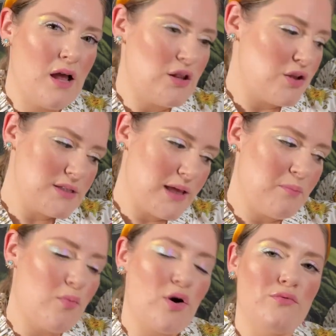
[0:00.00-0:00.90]
looks like
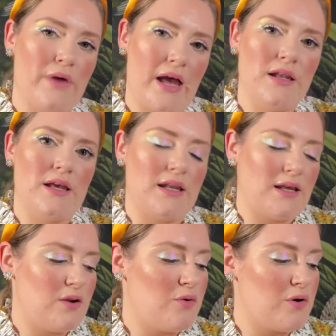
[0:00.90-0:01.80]
more red in
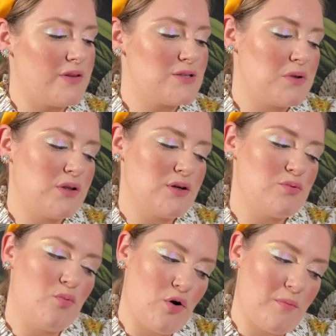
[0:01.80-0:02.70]
it, or this one looks
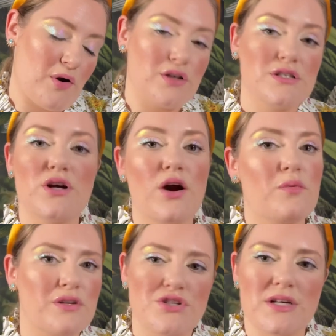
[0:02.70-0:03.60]
warmer. Start
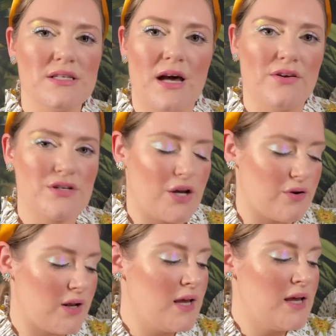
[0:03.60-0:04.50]
with just undertone.